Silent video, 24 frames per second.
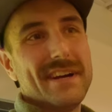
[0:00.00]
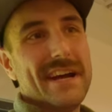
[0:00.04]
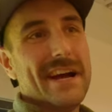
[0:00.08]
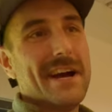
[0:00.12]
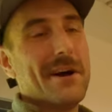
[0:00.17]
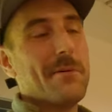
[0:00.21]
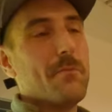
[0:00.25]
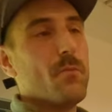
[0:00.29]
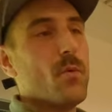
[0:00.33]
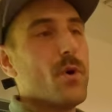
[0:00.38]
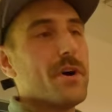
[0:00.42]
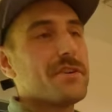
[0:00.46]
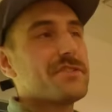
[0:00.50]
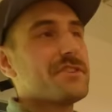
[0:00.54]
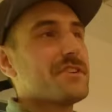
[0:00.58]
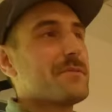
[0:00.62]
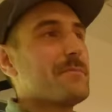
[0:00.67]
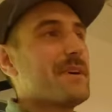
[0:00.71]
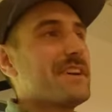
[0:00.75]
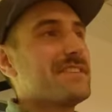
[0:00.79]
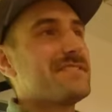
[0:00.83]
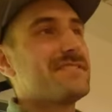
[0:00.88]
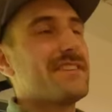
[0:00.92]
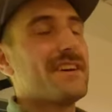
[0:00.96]
Um,
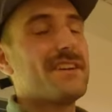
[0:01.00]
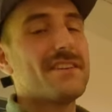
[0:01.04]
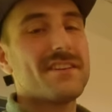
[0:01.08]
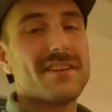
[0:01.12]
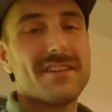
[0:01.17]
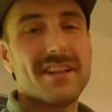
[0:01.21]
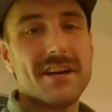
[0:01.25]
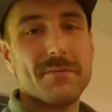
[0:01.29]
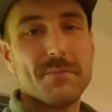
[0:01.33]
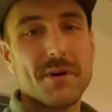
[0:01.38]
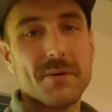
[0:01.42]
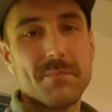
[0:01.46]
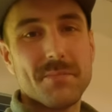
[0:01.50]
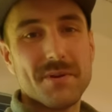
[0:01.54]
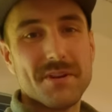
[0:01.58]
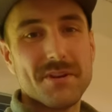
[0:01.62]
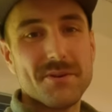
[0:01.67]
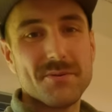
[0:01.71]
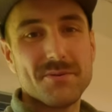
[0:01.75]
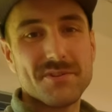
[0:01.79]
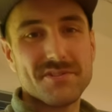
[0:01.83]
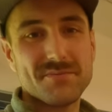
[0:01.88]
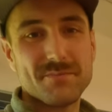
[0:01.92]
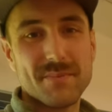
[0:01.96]
watching my son climb up
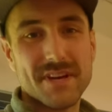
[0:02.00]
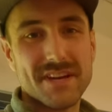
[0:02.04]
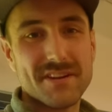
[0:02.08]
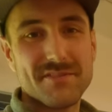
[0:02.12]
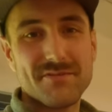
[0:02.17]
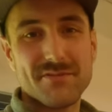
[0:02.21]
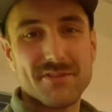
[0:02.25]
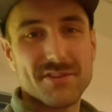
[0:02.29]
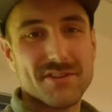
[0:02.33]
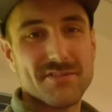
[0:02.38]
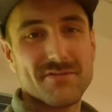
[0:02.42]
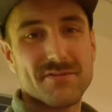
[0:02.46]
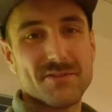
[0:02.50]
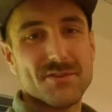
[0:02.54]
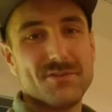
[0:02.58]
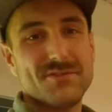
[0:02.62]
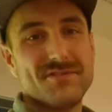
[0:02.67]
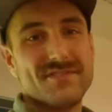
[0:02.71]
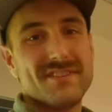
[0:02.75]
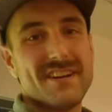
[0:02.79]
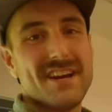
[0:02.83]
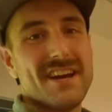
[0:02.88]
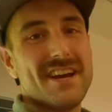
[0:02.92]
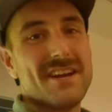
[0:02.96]
into his bed for the
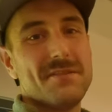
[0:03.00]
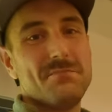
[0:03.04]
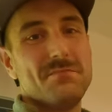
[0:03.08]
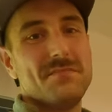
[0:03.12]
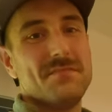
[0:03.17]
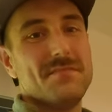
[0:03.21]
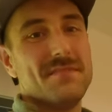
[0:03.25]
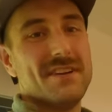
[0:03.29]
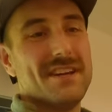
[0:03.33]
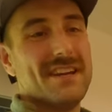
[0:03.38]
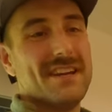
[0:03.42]
first time